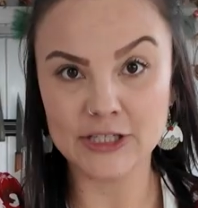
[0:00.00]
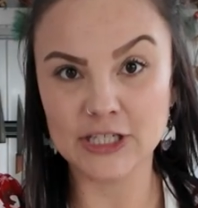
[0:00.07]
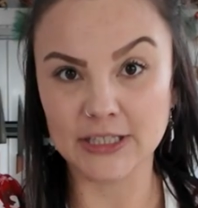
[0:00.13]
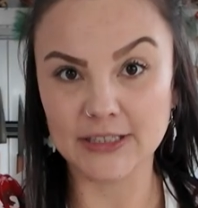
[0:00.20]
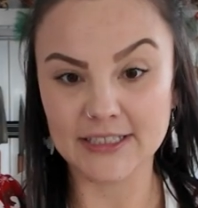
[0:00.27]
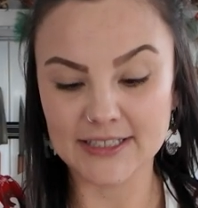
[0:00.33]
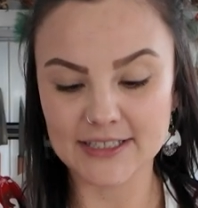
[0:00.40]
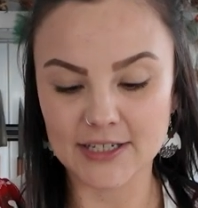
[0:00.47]

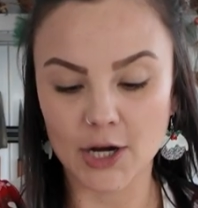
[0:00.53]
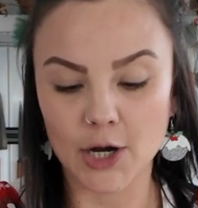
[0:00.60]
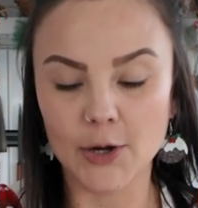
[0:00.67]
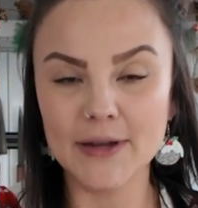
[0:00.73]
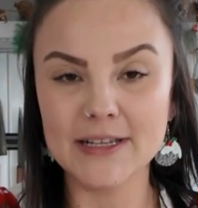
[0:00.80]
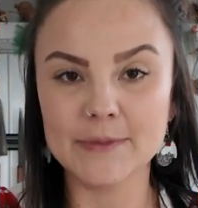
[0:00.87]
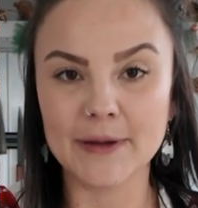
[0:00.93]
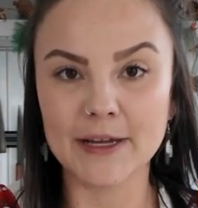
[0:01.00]
chill this dough
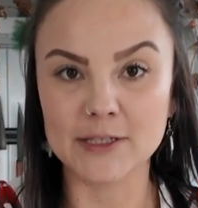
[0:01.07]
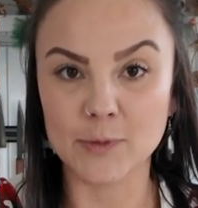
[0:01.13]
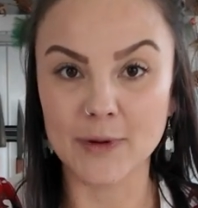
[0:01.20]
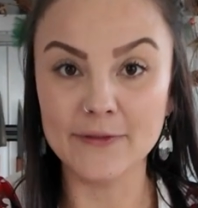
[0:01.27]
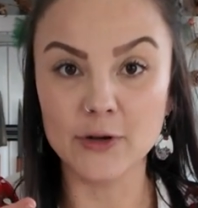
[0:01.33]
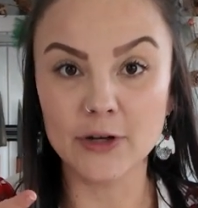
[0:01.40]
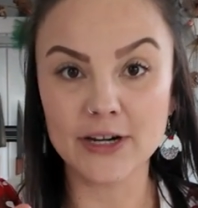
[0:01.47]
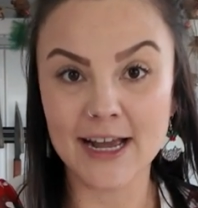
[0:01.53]
is because
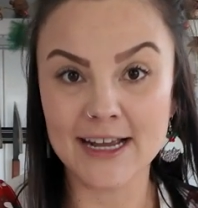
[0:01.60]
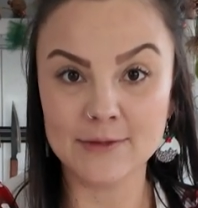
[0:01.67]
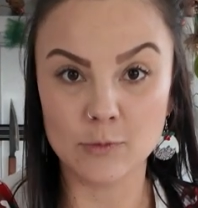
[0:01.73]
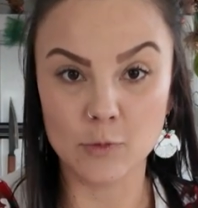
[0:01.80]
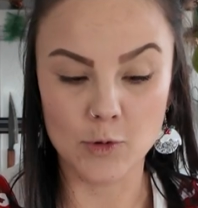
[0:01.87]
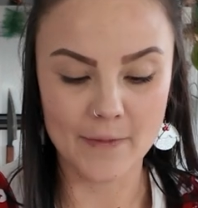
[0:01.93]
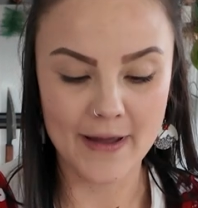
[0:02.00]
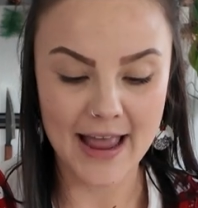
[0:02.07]
we've got nice
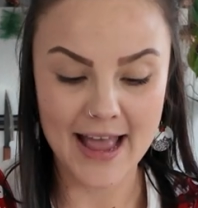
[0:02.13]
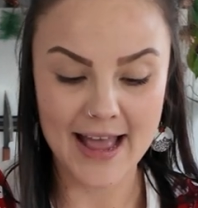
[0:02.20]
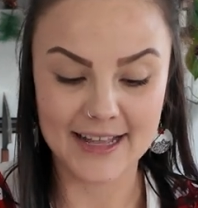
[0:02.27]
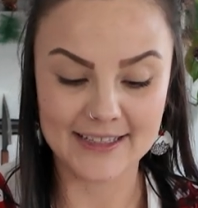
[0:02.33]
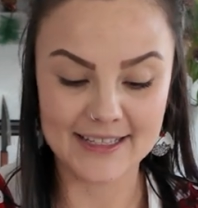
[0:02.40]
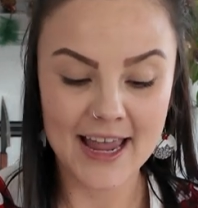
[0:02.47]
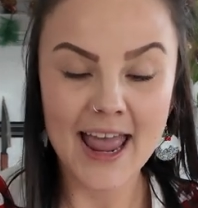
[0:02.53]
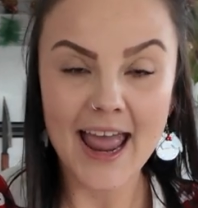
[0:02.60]
warm
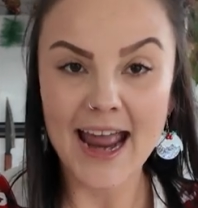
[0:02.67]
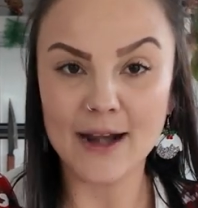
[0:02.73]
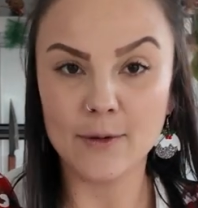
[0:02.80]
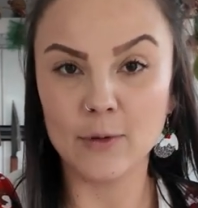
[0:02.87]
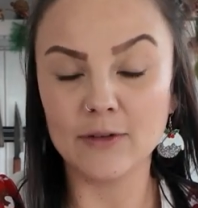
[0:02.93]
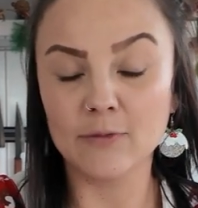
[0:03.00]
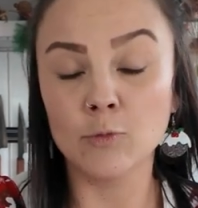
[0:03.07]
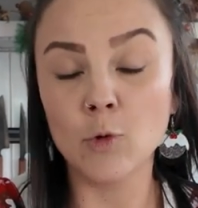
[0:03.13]
hands and it
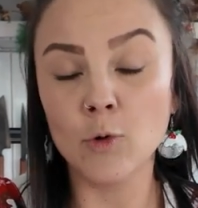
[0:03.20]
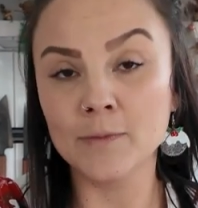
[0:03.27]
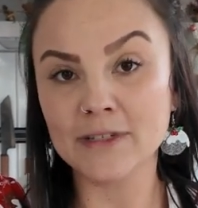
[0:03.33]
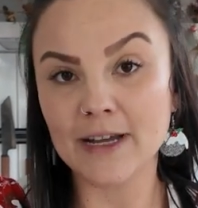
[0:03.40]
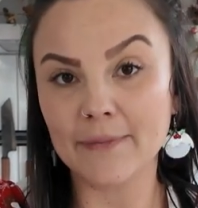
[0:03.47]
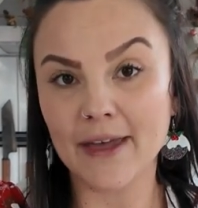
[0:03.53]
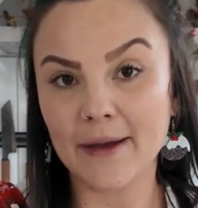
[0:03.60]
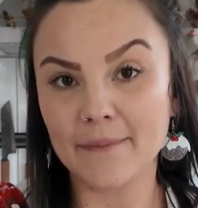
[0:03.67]
will have warmed
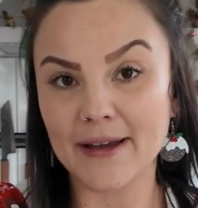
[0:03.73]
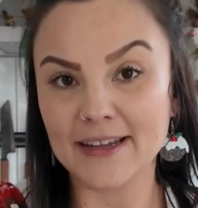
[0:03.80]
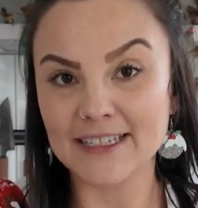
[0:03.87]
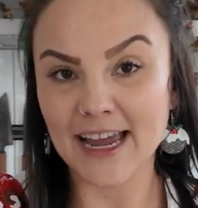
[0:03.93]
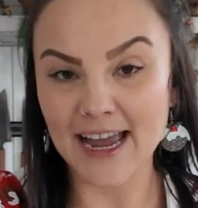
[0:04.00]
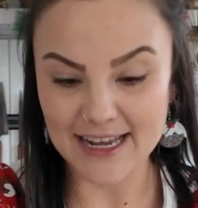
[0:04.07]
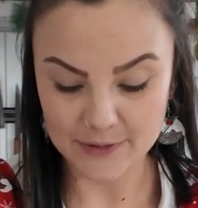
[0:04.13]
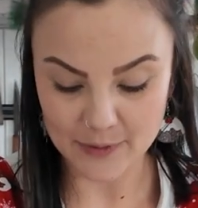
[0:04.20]
up that butter
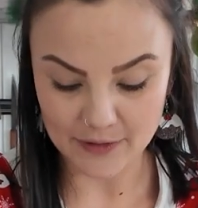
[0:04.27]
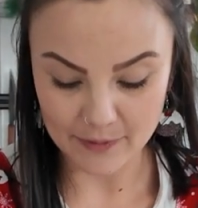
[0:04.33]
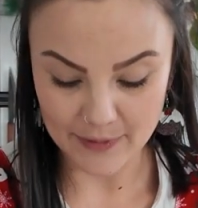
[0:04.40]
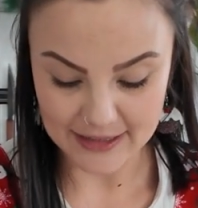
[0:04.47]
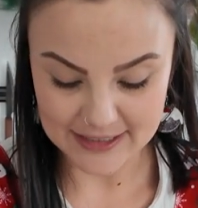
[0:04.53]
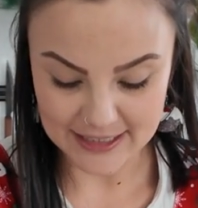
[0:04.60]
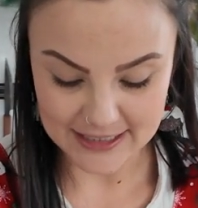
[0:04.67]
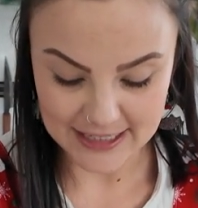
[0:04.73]
as we've
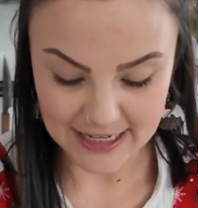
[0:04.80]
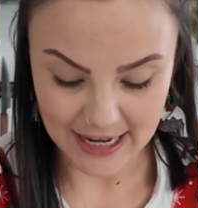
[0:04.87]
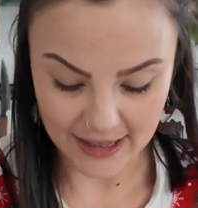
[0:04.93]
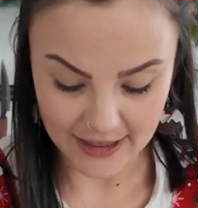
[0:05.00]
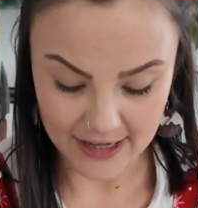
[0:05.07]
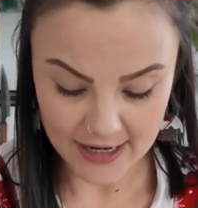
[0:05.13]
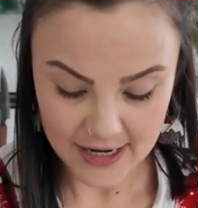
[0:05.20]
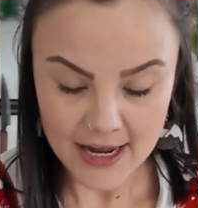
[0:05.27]
mixed it
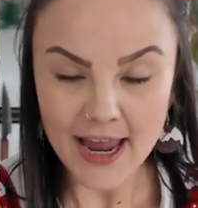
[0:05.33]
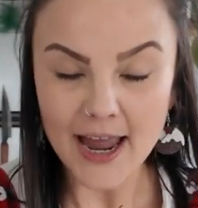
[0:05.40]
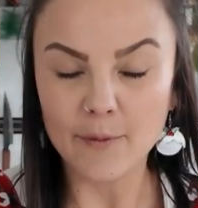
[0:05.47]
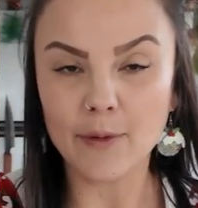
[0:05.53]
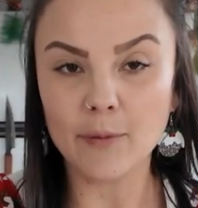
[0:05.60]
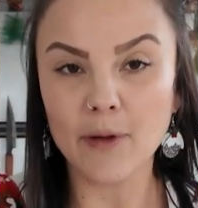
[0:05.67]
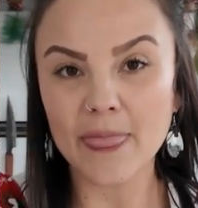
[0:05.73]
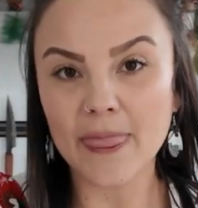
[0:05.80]
together, and
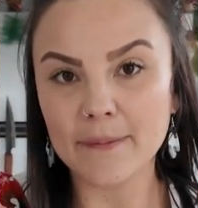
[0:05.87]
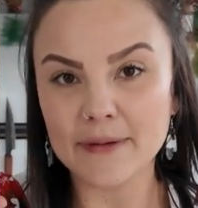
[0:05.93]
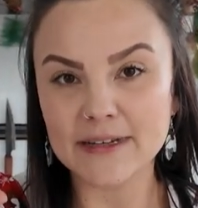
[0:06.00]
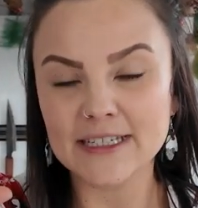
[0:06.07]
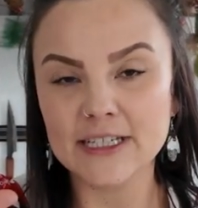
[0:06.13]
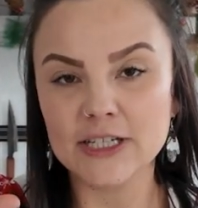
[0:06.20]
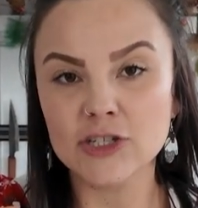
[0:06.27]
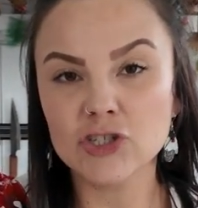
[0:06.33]
we want that
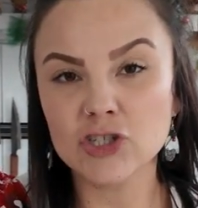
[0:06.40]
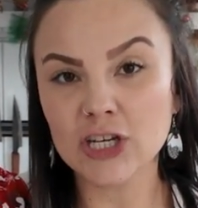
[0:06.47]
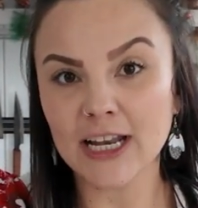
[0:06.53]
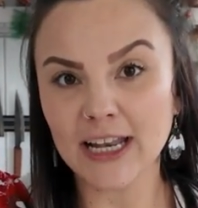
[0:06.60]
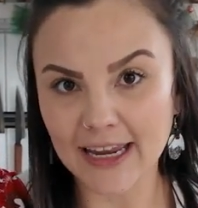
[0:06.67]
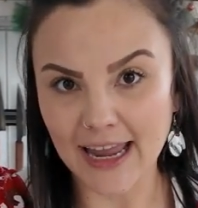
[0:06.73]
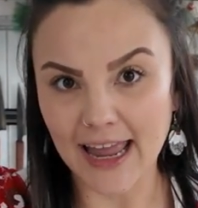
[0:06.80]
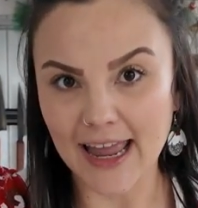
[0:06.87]
butter to
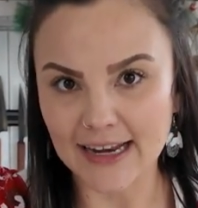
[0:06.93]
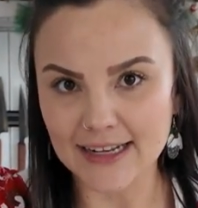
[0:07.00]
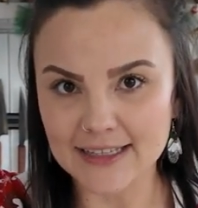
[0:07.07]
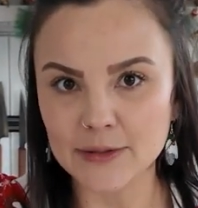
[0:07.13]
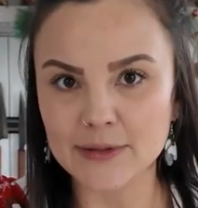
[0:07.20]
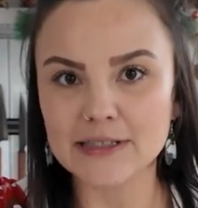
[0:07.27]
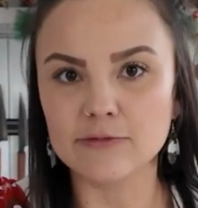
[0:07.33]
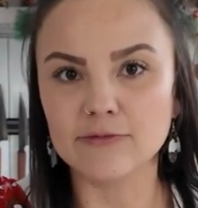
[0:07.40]
chill again
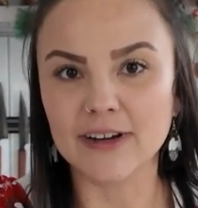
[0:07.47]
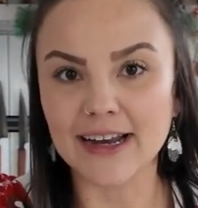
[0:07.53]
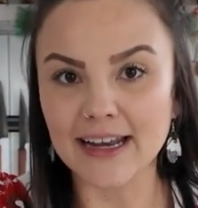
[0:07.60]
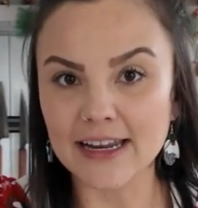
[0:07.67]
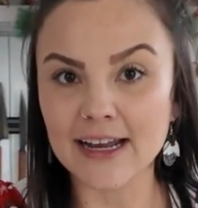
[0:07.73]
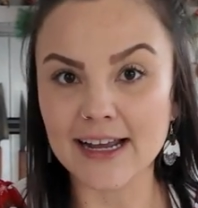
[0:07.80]
so it's really